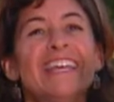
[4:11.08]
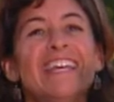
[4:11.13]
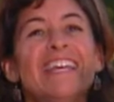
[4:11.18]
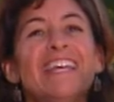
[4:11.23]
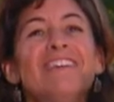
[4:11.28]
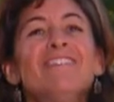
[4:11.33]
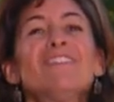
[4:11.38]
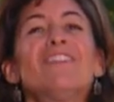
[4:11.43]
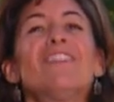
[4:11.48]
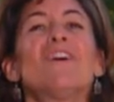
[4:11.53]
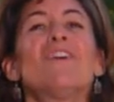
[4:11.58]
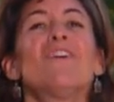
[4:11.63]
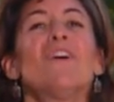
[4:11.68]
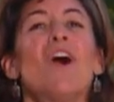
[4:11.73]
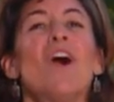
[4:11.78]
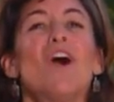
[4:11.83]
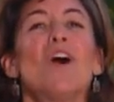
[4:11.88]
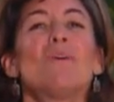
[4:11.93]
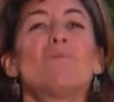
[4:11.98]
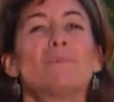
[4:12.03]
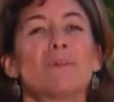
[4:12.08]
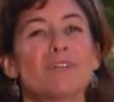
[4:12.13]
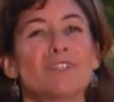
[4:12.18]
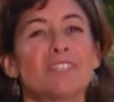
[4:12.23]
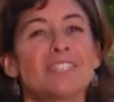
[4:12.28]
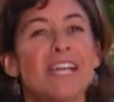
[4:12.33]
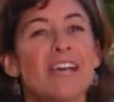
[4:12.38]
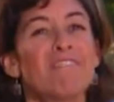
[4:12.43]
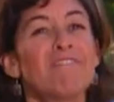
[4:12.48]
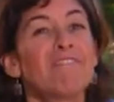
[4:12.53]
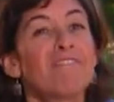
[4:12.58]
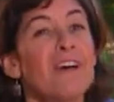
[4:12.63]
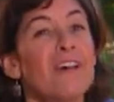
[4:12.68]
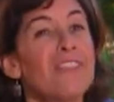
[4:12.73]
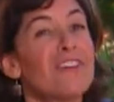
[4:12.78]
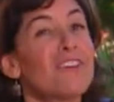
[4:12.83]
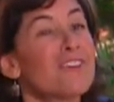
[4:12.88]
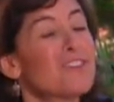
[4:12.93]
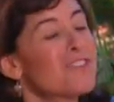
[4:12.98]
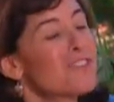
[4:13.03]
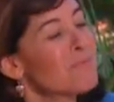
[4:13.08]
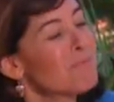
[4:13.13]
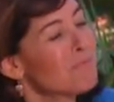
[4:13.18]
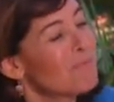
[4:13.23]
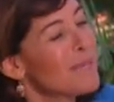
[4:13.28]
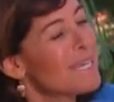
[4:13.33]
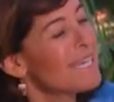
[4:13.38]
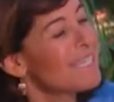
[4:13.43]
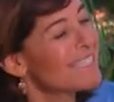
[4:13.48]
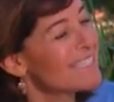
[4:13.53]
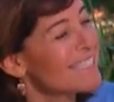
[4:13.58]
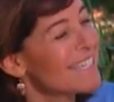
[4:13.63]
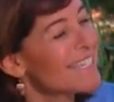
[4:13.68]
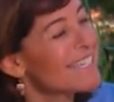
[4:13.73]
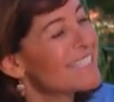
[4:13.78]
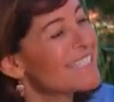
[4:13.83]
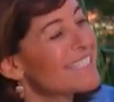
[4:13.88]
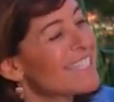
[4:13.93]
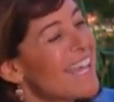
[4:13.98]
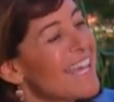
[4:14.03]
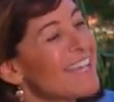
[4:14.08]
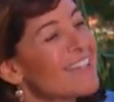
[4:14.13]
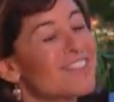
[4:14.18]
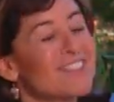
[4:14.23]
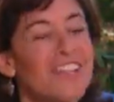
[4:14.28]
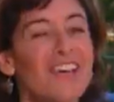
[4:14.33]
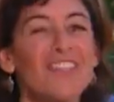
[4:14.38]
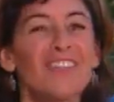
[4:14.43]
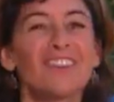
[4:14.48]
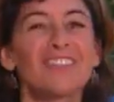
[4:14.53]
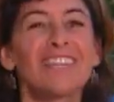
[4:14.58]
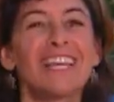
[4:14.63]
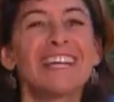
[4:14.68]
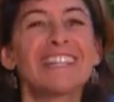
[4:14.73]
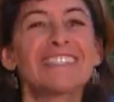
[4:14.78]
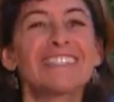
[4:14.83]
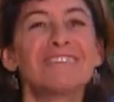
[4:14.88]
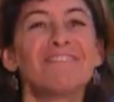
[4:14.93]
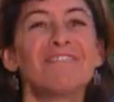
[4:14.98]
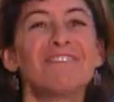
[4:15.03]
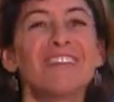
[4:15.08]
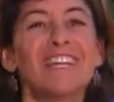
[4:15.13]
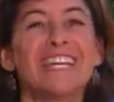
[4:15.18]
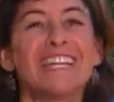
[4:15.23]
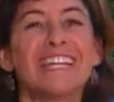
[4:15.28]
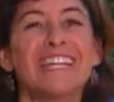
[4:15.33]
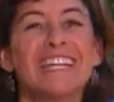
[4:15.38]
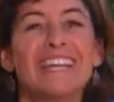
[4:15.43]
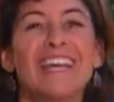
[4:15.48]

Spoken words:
Even though all birds have feathers, beaks, and scales on their legs and feet,